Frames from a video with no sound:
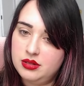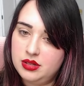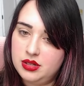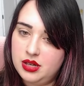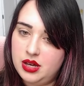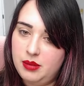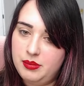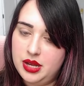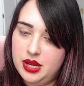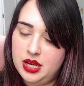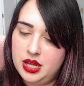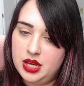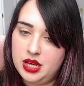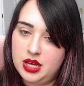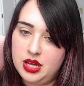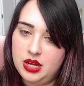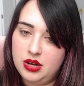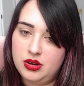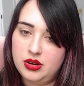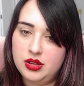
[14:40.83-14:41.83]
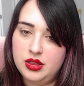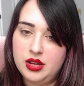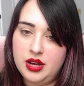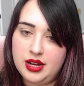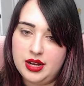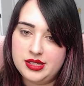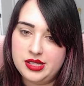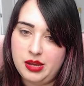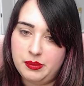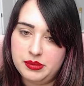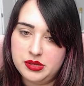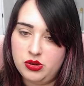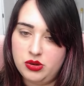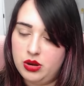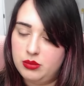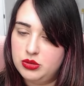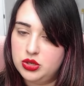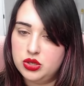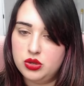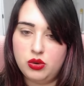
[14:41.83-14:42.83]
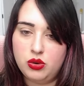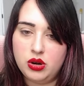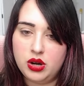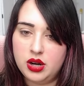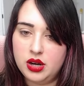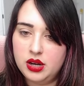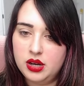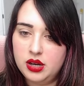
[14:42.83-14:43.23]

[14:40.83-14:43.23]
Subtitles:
come in here in the next episode, I'm sure.